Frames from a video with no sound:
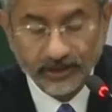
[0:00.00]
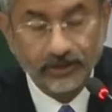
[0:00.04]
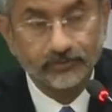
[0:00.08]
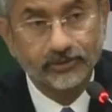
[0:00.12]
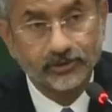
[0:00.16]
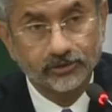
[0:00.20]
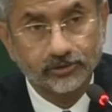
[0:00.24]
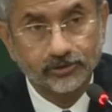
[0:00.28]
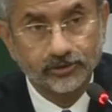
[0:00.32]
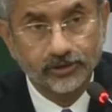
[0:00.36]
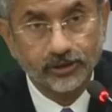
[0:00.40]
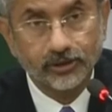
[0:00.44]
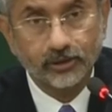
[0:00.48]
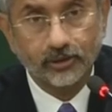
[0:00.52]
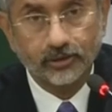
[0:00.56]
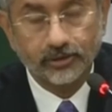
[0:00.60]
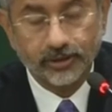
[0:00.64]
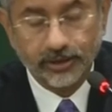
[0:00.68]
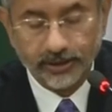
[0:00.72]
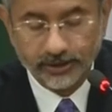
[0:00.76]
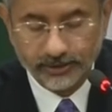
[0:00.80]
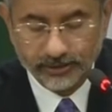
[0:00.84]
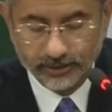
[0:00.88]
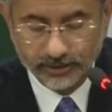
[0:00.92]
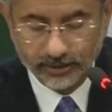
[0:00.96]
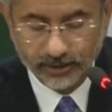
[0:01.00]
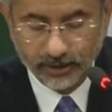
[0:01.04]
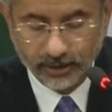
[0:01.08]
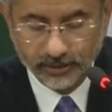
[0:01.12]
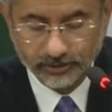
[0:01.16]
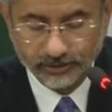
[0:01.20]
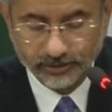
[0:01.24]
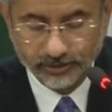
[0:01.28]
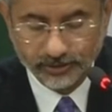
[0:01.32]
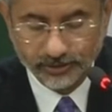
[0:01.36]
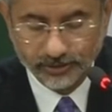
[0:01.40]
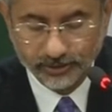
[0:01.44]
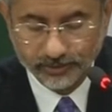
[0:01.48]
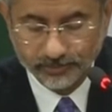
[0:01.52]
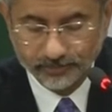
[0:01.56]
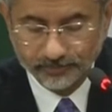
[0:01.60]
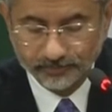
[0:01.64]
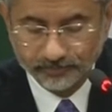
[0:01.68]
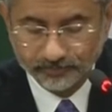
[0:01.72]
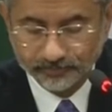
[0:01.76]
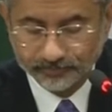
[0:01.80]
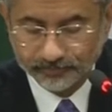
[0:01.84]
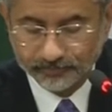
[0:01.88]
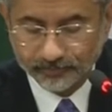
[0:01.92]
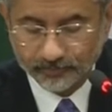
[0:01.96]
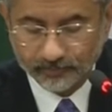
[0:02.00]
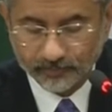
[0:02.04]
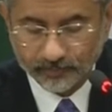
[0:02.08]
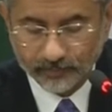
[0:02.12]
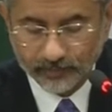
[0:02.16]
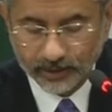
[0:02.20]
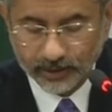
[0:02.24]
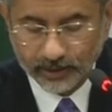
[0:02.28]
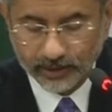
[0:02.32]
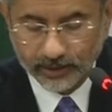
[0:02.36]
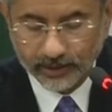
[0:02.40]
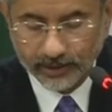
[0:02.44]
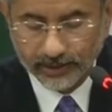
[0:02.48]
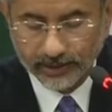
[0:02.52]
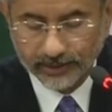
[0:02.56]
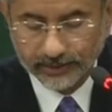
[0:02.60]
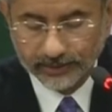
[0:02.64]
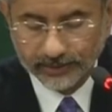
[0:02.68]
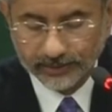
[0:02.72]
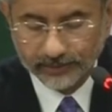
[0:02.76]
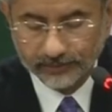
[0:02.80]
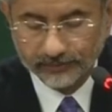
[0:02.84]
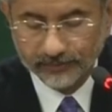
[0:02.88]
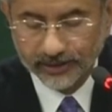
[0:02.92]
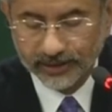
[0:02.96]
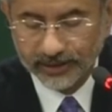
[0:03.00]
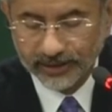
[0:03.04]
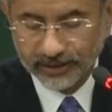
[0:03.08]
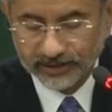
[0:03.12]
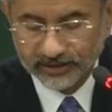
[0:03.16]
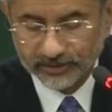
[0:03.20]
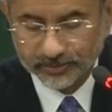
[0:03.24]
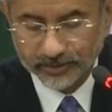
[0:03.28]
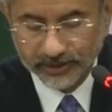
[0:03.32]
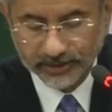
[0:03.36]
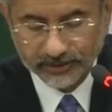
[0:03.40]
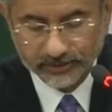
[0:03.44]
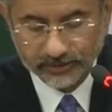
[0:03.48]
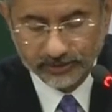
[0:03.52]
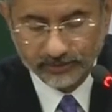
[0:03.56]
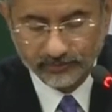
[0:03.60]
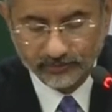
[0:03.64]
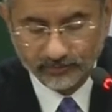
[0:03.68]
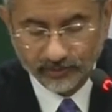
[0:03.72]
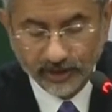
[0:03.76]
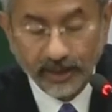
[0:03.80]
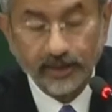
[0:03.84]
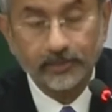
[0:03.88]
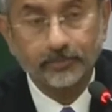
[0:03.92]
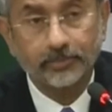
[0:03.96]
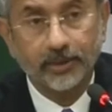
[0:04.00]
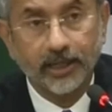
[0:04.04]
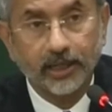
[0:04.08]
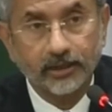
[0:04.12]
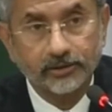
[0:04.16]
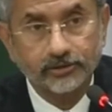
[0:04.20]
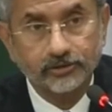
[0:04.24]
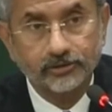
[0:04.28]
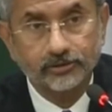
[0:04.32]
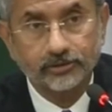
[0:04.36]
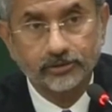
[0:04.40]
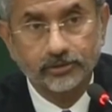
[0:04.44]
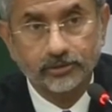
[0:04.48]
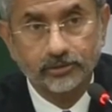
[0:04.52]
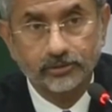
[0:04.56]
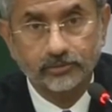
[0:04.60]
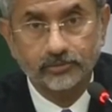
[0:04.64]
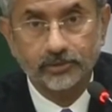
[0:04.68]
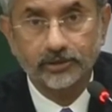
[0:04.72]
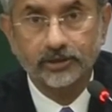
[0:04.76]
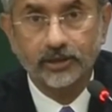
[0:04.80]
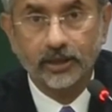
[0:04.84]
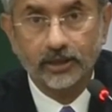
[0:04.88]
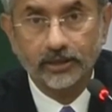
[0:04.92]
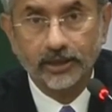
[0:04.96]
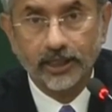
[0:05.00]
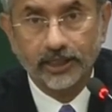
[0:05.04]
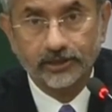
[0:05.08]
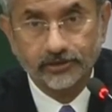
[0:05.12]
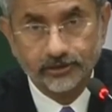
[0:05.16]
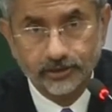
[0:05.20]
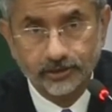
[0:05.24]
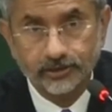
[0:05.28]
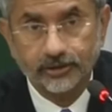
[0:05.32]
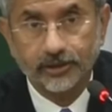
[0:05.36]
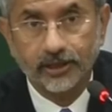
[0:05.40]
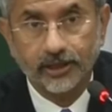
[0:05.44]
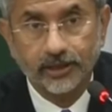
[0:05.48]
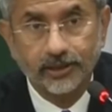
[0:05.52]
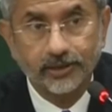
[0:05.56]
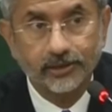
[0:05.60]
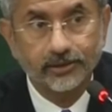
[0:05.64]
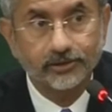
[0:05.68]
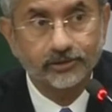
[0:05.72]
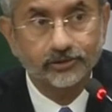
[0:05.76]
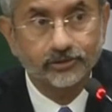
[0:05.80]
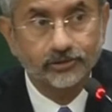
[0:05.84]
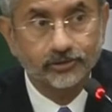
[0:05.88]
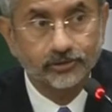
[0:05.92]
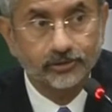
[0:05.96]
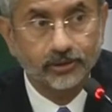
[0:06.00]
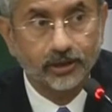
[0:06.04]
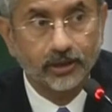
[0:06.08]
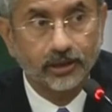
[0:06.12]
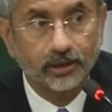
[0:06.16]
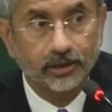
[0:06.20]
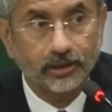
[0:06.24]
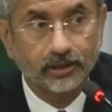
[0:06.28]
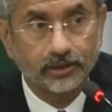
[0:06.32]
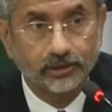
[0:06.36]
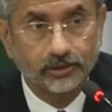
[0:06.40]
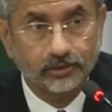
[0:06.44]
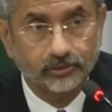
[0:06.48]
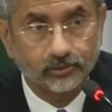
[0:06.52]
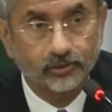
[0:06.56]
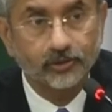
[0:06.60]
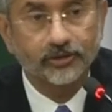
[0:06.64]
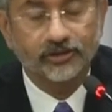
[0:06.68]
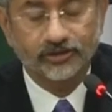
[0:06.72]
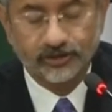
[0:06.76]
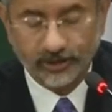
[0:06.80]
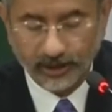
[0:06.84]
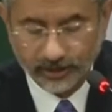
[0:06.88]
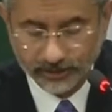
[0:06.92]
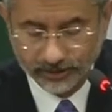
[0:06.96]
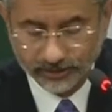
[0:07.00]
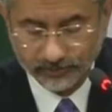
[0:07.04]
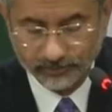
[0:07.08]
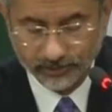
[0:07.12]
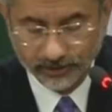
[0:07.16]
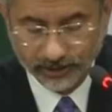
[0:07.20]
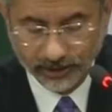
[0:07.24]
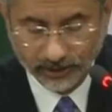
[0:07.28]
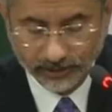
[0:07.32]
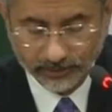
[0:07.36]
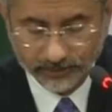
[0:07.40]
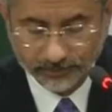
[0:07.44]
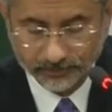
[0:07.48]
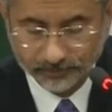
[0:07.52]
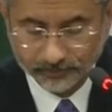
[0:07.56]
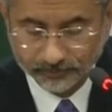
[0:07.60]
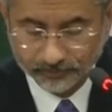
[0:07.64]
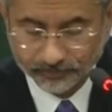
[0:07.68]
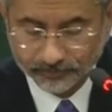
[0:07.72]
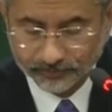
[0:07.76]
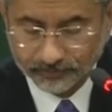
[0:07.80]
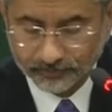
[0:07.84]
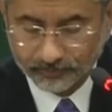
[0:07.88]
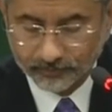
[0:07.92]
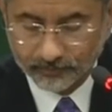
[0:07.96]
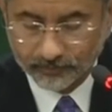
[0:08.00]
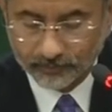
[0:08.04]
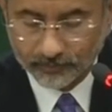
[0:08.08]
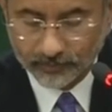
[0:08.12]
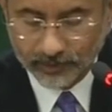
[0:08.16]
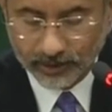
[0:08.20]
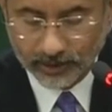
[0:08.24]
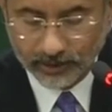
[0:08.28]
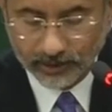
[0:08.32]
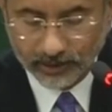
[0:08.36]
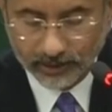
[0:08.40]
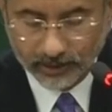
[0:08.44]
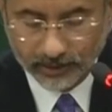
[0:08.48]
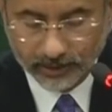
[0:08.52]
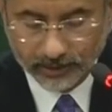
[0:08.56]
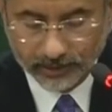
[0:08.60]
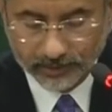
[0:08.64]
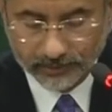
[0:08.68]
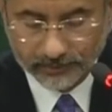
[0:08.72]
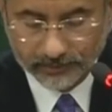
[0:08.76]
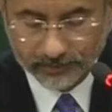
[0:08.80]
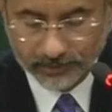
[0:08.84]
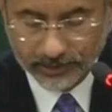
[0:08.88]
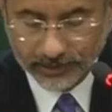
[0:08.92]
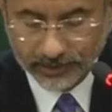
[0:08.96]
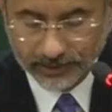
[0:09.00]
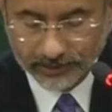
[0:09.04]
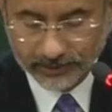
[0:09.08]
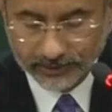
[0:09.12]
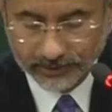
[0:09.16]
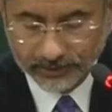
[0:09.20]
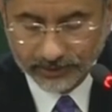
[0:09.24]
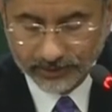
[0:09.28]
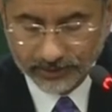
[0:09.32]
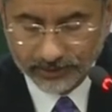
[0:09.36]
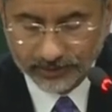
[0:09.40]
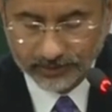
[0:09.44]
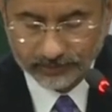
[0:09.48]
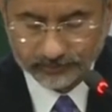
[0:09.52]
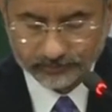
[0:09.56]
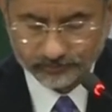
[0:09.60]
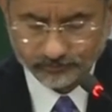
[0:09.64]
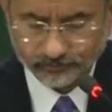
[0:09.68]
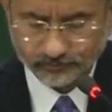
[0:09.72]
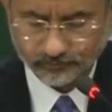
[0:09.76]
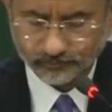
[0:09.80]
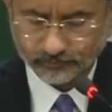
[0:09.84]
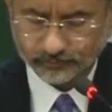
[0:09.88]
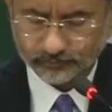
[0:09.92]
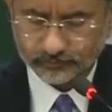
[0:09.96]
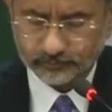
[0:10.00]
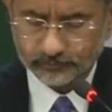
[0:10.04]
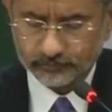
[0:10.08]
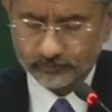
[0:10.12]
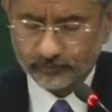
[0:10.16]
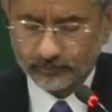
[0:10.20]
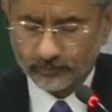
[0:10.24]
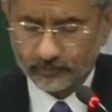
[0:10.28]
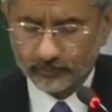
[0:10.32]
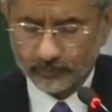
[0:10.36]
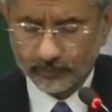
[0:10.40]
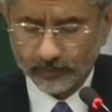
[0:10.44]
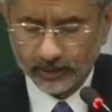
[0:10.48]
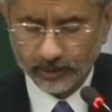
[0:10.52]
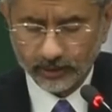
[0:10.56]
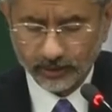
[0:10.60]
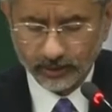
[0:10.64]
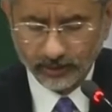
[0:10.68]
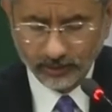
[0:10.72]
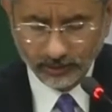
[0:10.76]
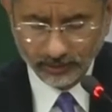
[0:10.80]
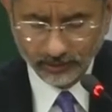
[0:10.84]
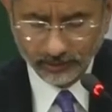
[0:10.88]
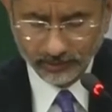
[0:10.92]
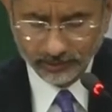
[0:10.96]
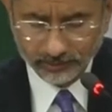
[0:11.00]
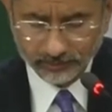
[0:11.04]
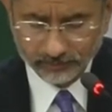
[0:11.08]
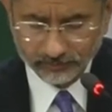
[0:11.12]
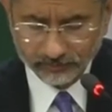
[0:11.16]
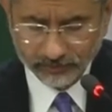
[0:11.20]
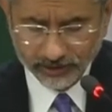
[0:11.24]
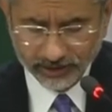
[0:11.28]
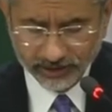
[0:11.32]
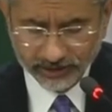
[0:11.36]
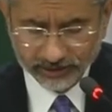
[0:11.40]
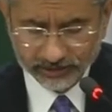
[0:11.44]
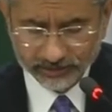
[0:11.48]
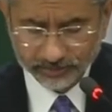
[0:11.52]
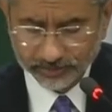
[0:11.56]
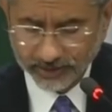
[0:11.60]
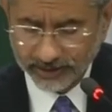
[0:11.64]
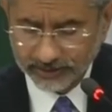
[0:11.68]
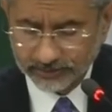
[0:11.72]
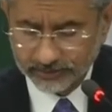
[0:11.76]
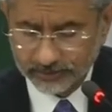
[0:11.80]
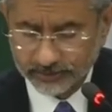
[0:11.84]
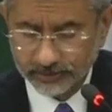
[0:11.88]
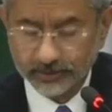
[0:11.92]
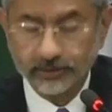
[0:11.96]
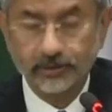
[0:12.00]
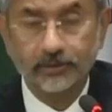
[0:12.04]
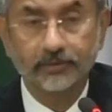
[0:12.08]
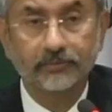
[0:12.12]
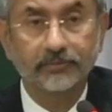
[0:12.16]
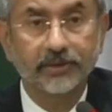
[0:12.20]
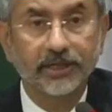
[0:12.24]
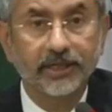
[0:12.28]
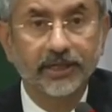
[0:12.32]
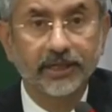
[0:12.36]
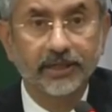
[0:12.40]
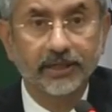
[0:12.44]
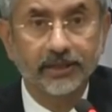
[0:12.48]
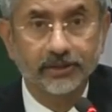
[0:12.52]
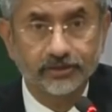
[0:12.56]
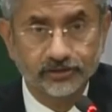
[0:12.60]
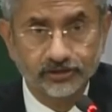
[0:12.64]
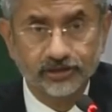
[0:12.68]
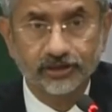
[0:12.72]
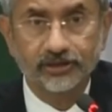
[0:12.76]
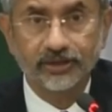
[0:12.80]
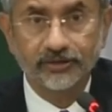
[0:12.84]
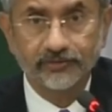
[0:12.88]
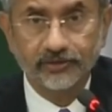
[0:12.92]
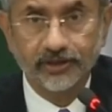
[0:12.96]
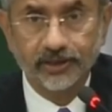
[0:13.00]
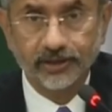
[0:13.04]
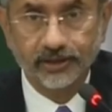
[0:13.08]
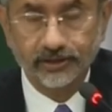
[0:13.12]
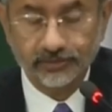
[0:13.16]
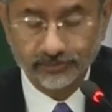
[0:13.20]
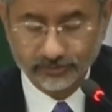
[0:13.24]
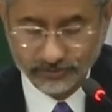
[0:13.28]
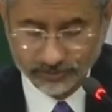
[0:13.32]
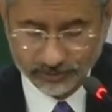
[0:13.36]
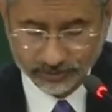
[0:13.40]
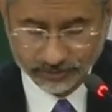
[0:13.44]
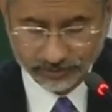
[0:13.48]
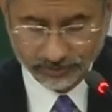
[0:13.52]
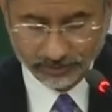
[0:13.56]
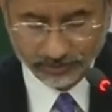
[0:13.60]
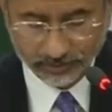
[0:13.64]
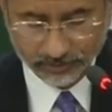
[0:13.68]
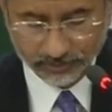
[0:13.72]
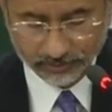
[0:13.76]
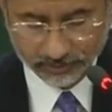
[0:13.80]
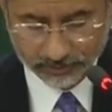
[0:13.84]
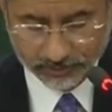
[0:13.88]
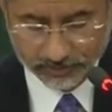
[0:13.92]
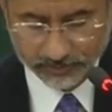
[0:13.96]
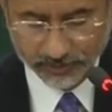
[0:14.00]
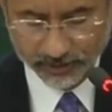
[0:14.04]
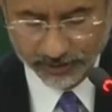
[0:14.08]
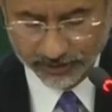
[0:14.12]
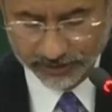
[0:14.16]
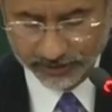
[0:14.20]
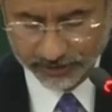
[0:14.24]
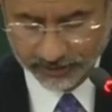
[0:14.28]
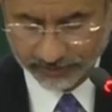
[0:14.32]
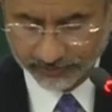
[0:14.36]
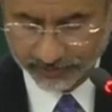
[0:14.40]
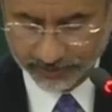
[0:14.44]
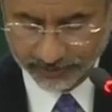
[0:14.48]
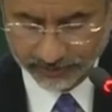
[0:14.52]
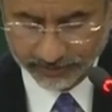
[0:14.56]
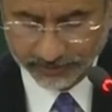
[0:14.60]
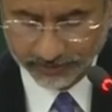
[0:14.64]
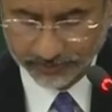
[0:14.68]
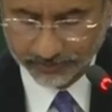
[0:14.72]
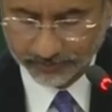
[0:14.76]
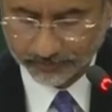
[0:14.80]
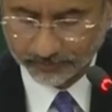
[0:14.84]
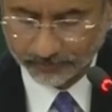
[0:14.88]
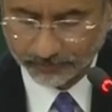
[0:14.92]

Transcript: which was inaugurated last year, mm, and we expect a fly past with our national colors uh, coinciding with that, uh, and uh, uh, we expect a very significant uh, community event.